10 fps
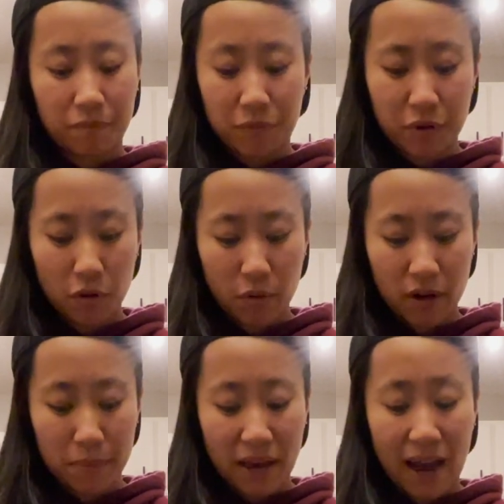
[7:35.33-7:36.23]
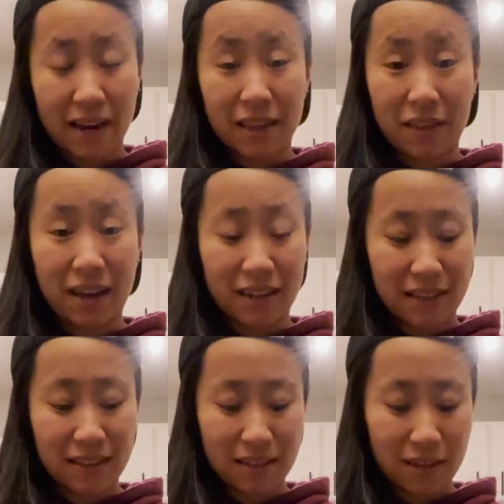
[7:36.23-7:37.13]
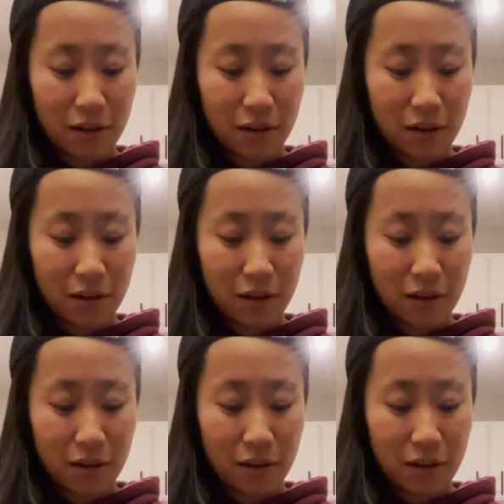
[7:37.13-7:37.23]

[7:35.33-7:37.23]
You don't wanna be adding that in,